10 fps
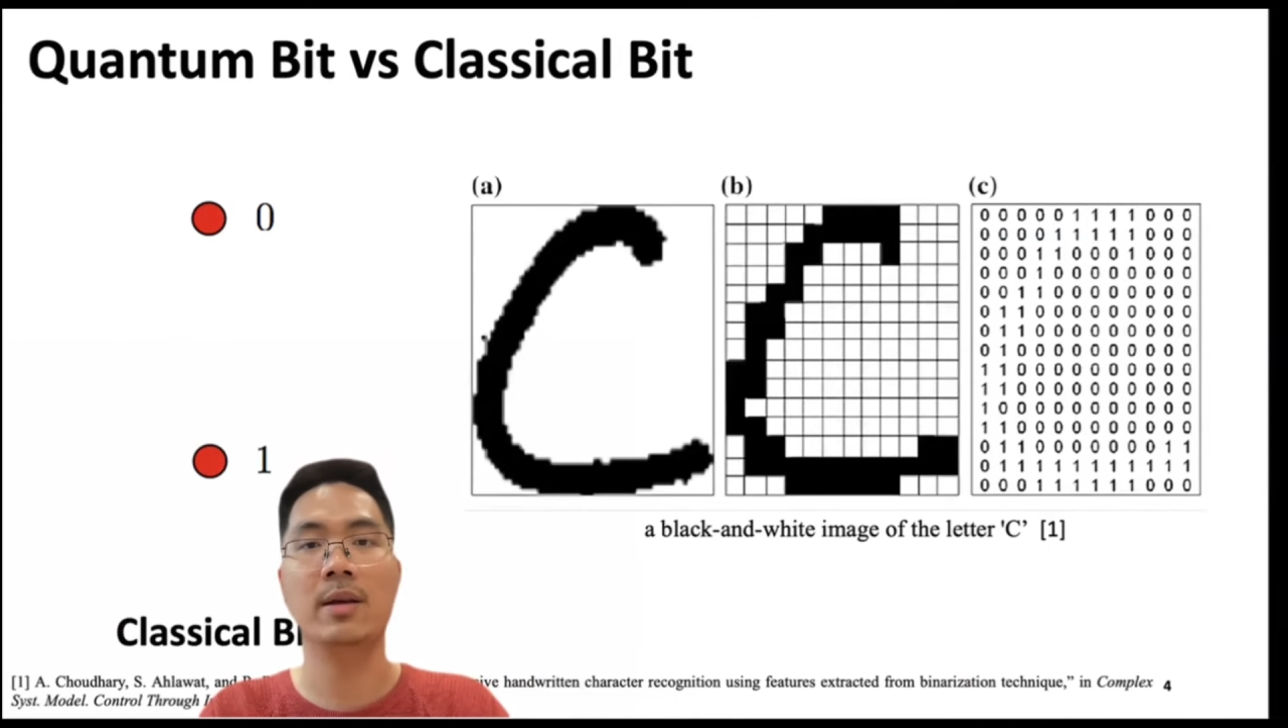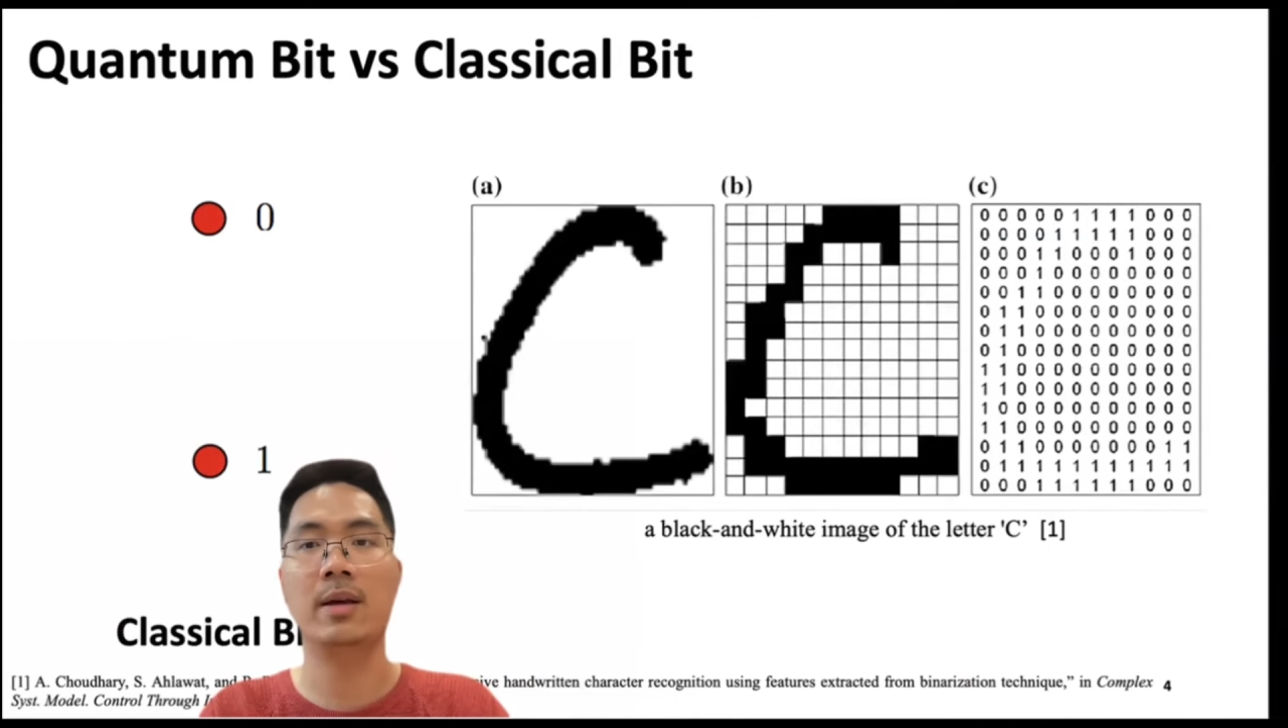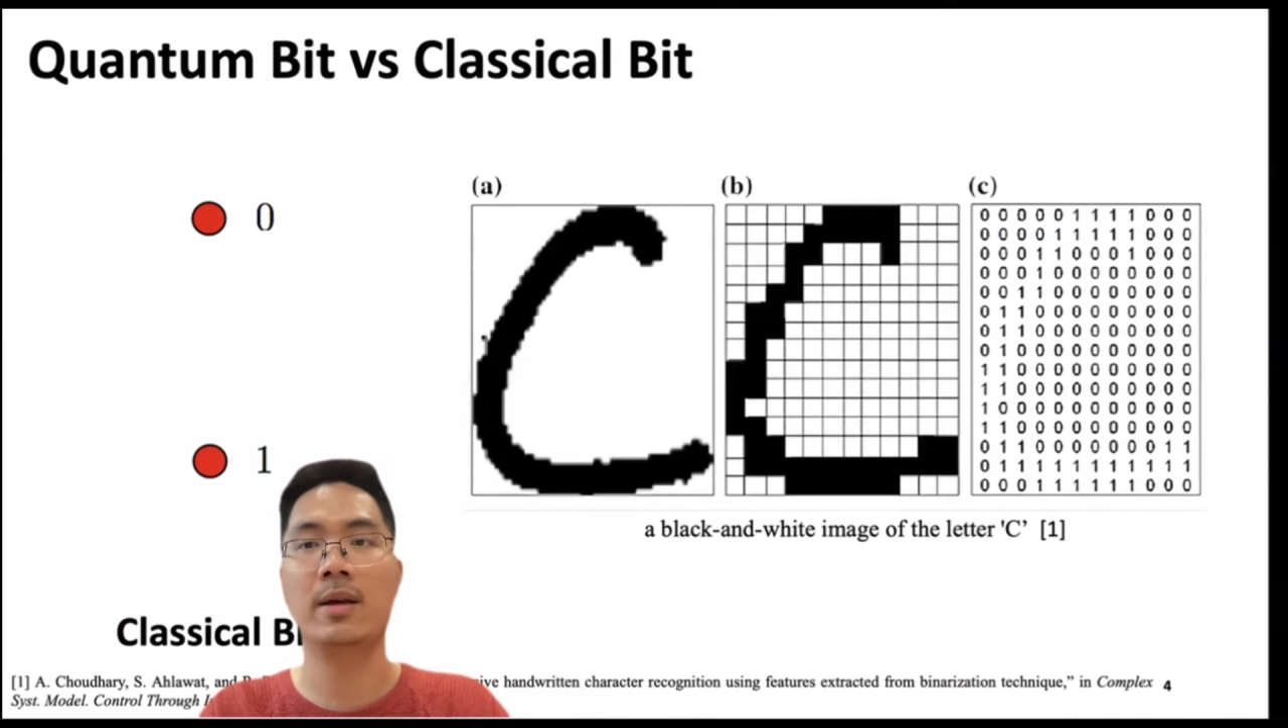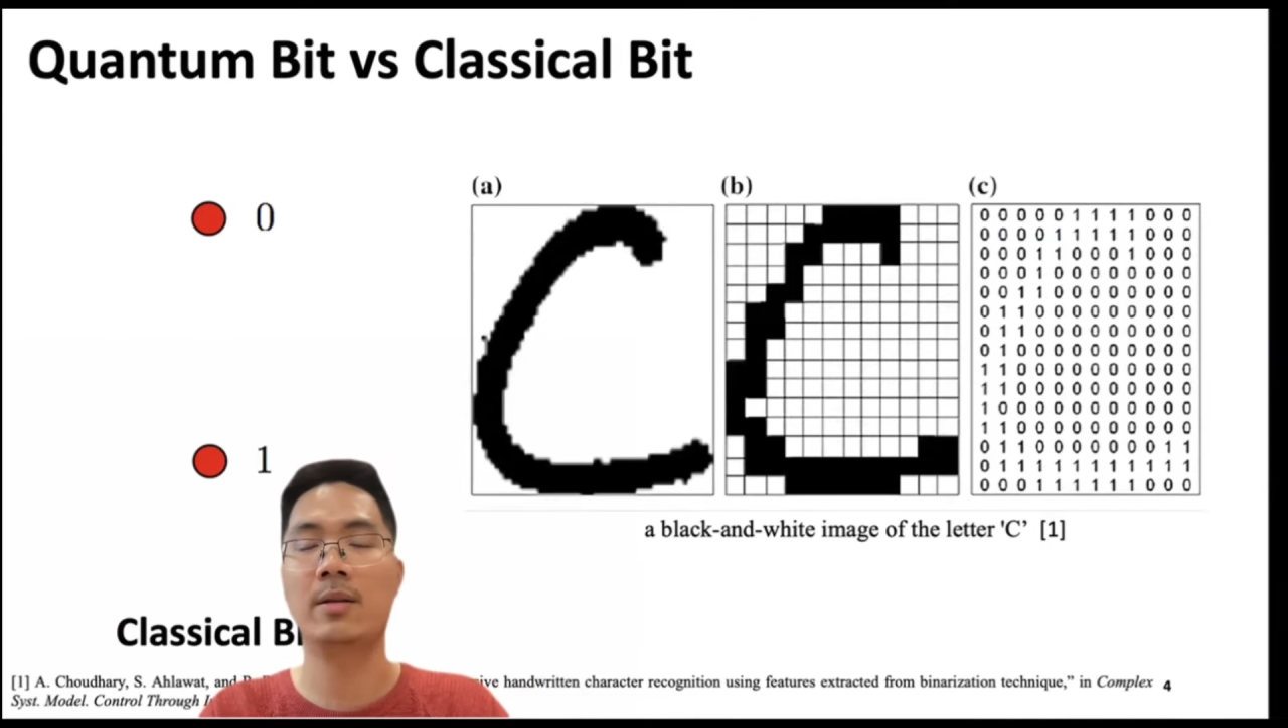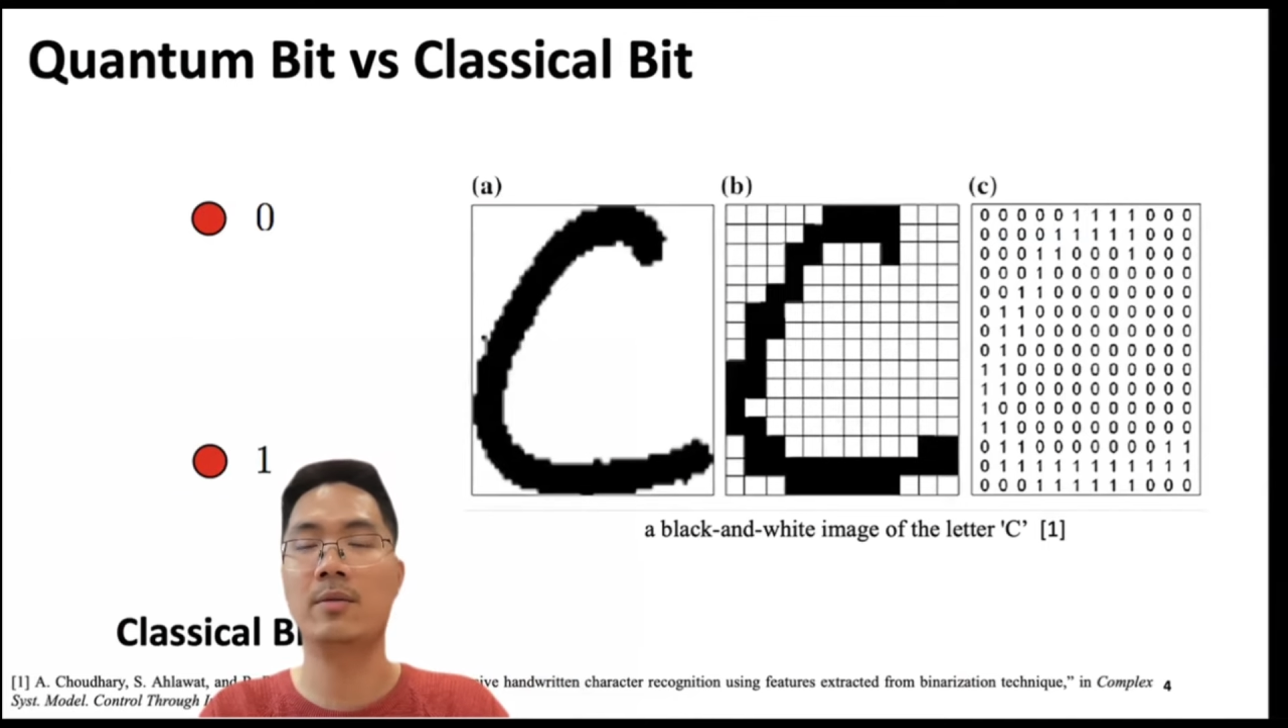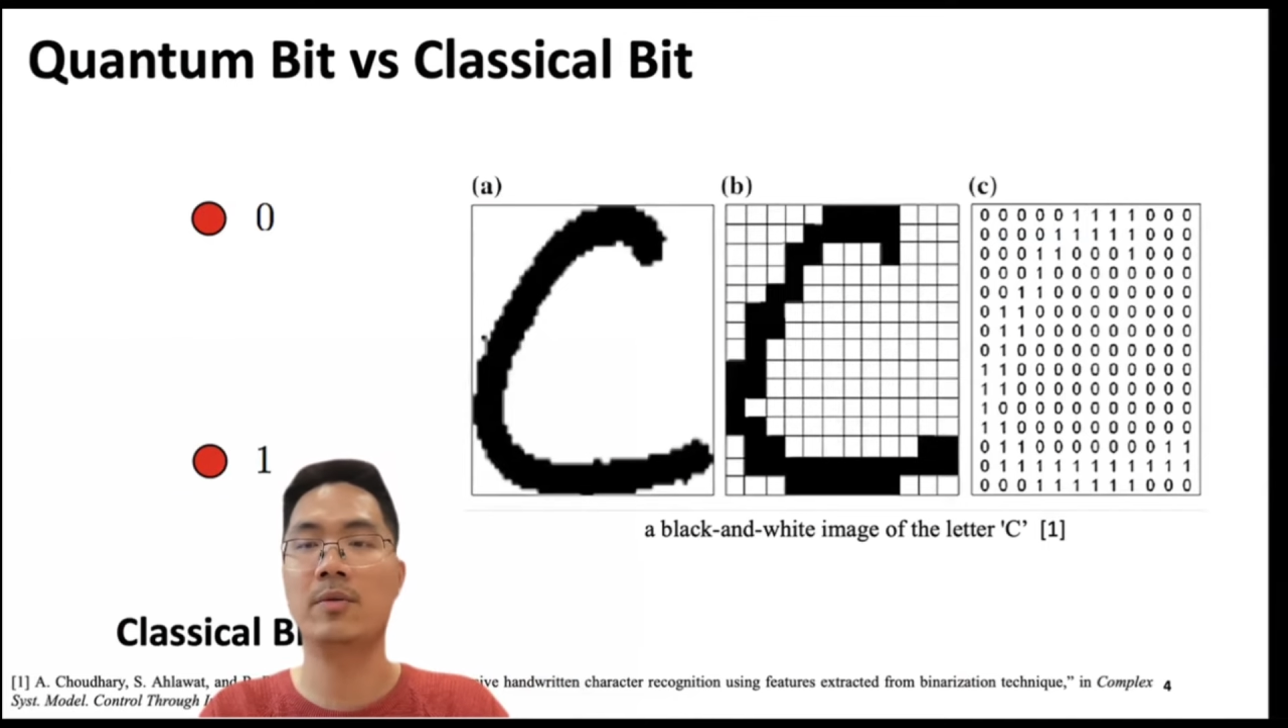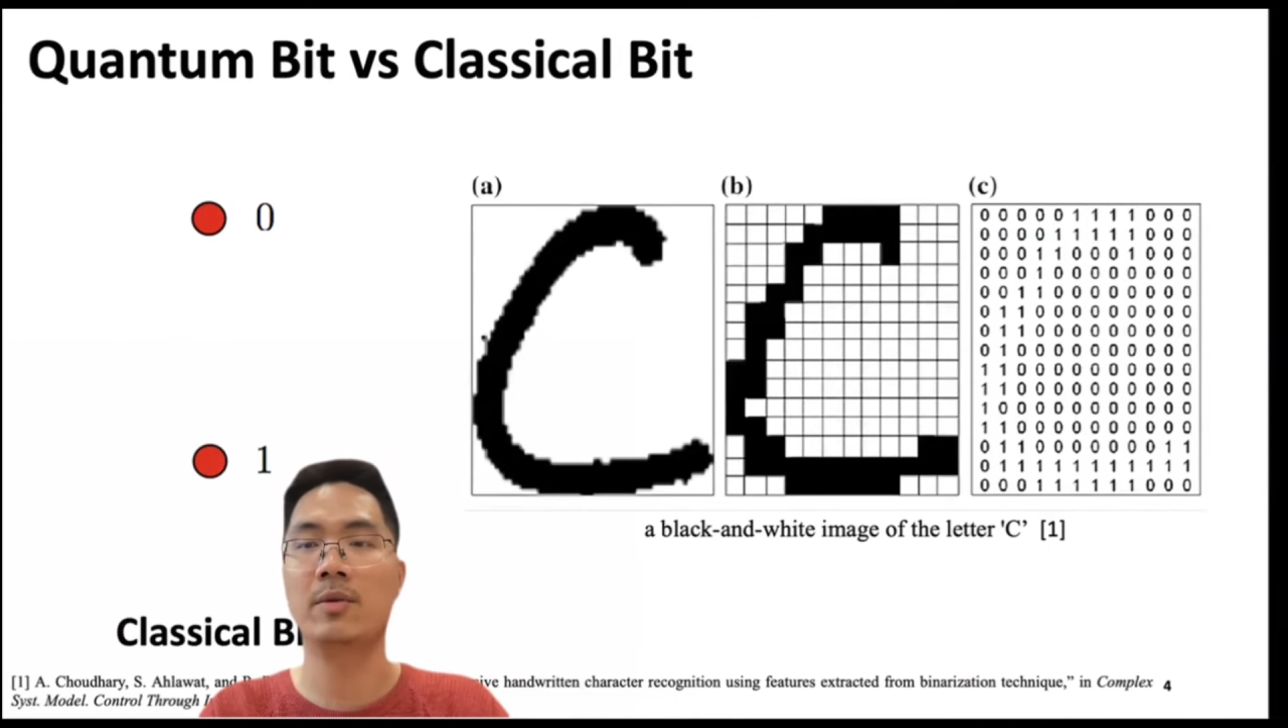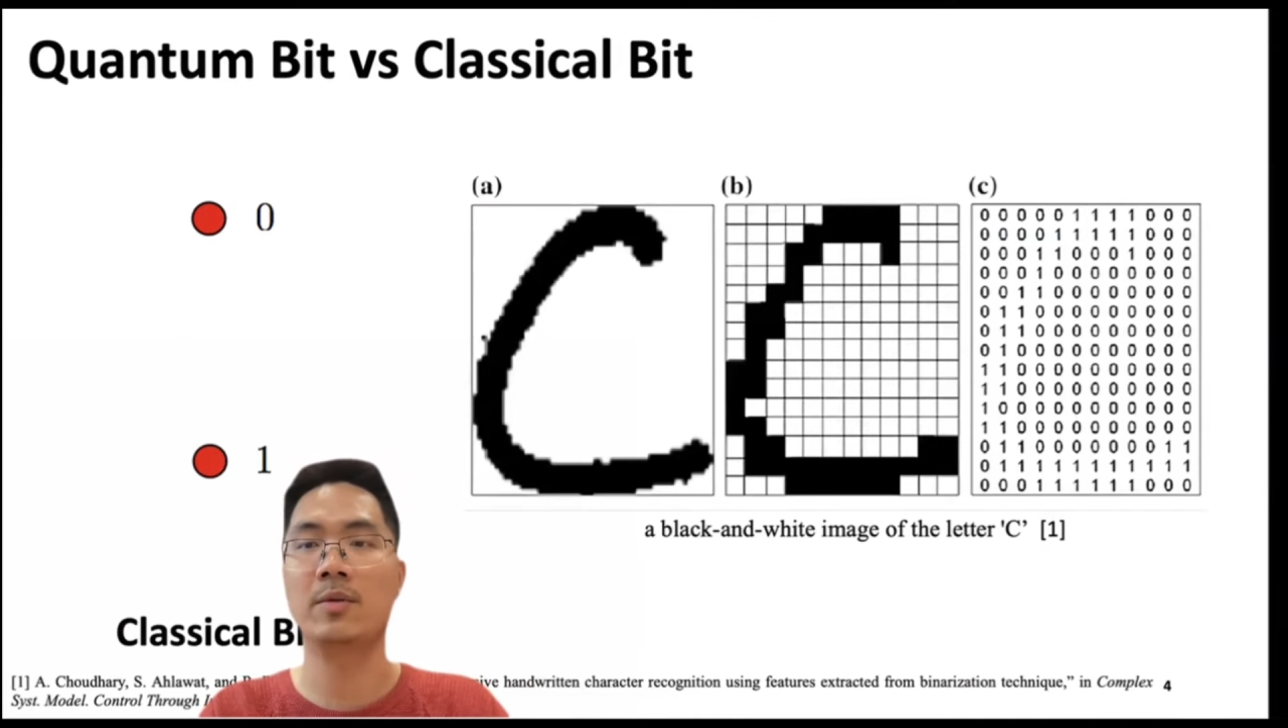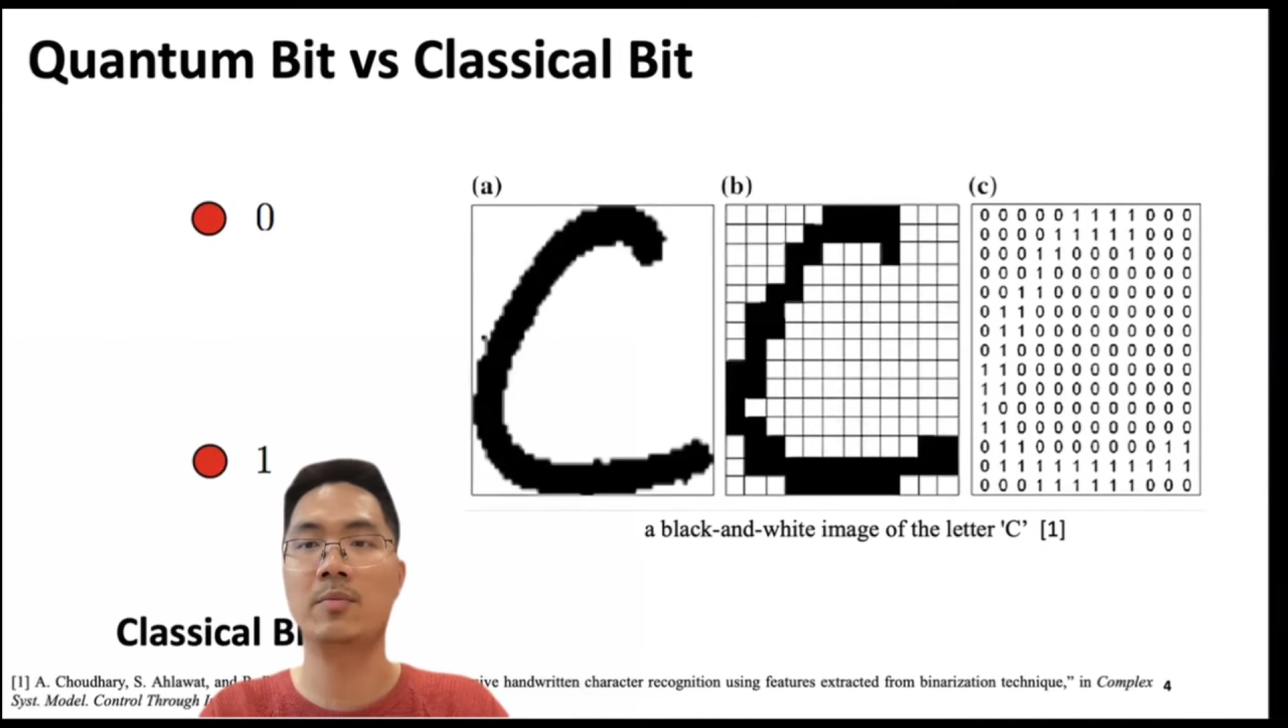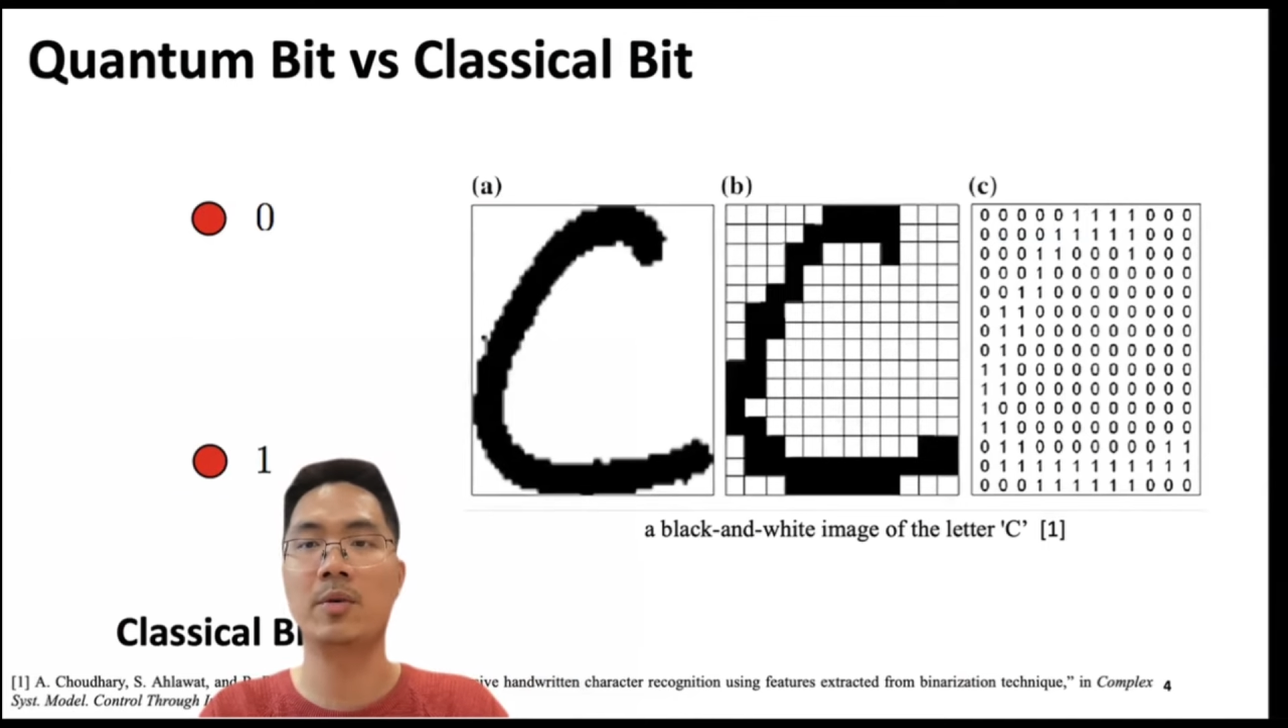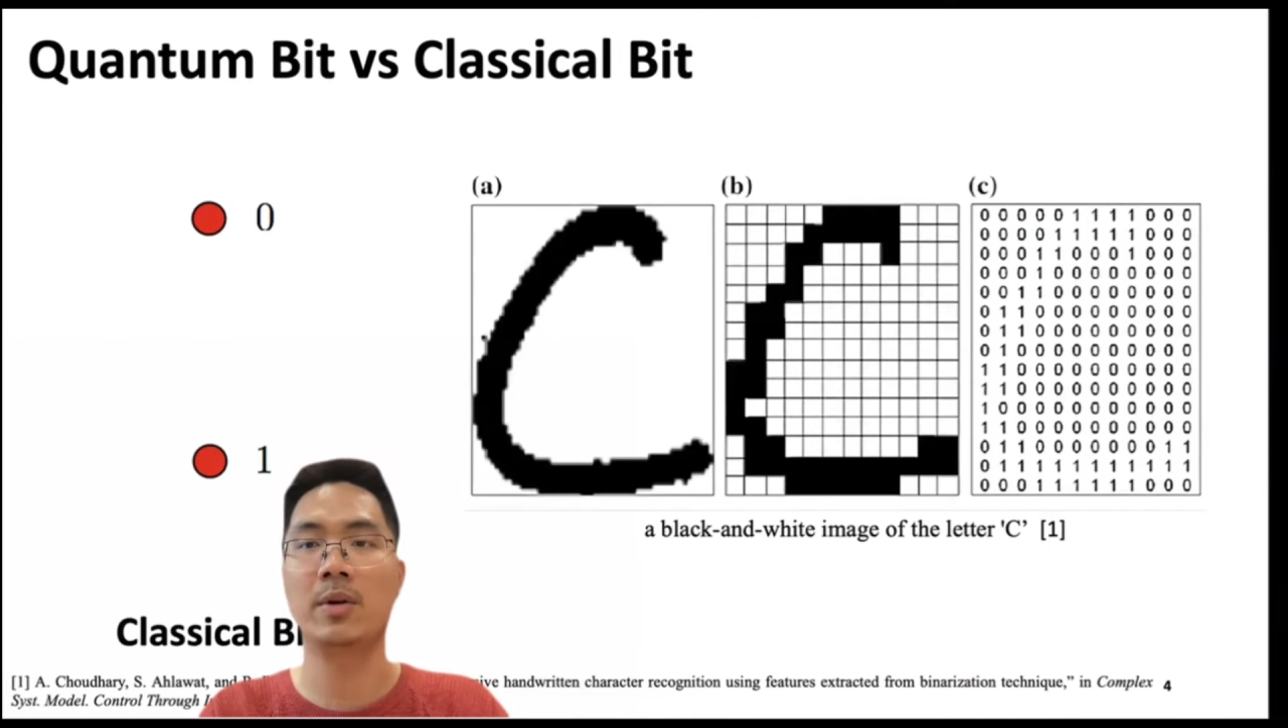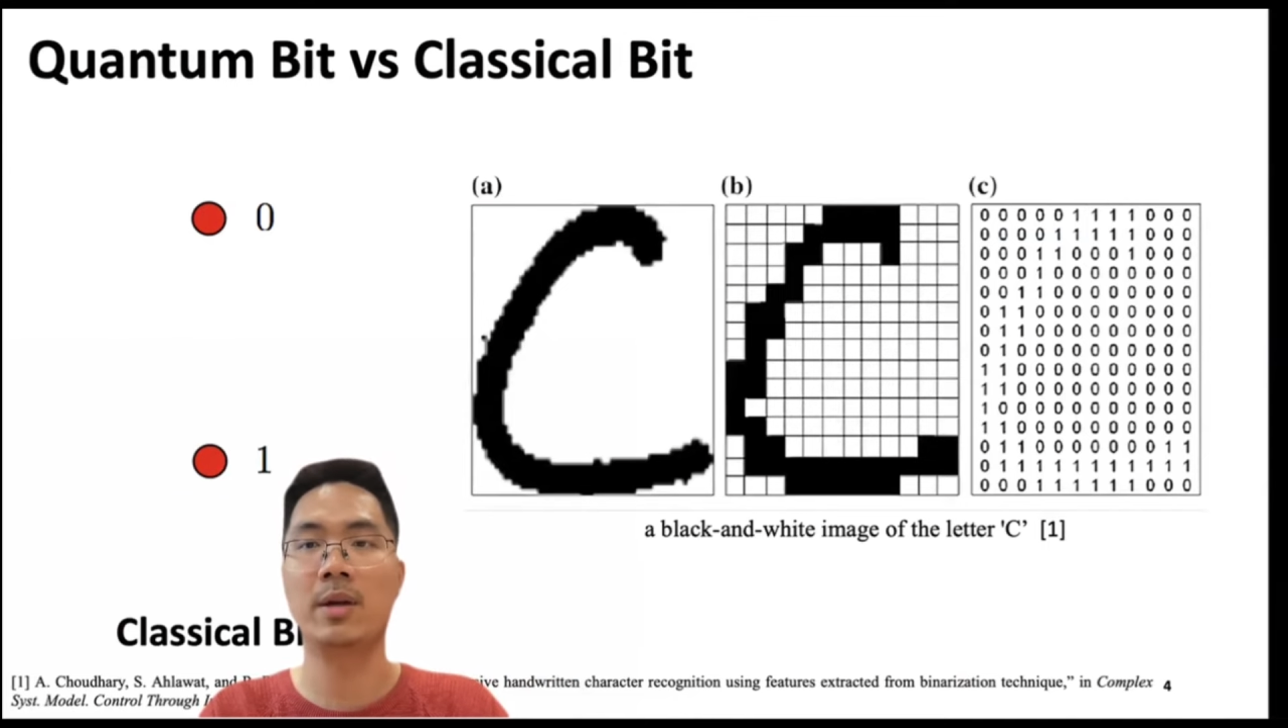And for example,